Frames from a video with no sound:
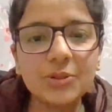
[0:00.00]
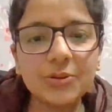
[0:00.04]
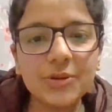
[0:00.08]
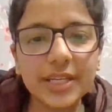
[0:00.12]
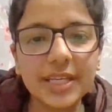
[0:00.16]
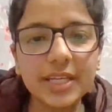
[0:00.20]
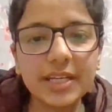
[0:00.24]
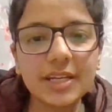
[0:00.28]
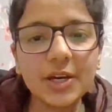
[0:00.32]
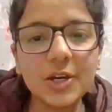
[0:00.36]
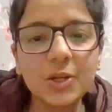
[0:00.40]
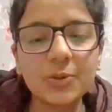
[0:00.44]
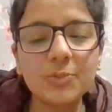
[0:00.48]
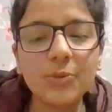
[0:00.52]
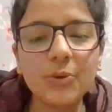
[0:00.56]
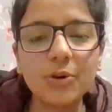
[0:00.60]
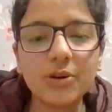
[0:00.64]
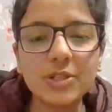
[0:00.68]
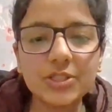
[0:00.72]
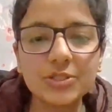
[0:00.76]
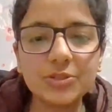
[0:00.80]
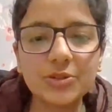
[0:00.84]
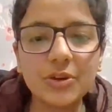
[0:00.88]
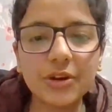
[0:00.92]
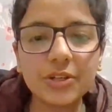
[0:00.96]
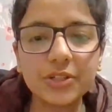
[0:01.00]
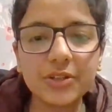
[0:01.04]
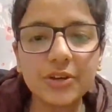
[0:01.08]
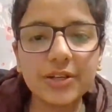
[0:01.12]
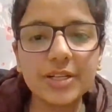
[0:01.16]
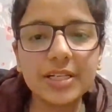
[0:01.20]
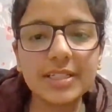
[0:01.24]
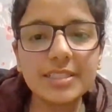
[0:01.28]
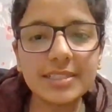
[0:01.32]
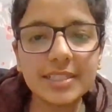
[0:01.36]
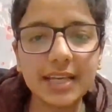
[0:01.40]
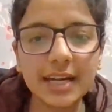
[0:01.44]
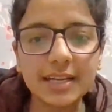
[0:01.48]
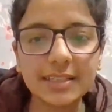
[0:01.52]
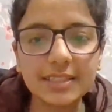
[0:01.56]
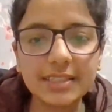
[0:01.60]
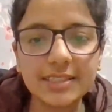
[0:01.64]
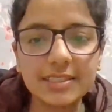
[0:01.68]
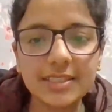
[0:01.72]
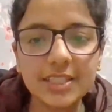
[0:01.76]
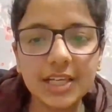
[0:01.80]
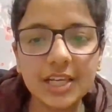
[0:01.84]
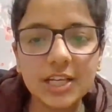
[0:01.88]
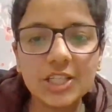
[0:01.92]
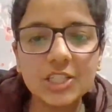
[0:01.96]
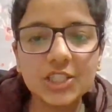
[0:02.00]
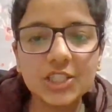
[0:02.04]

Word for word: During her postdoctoral studies,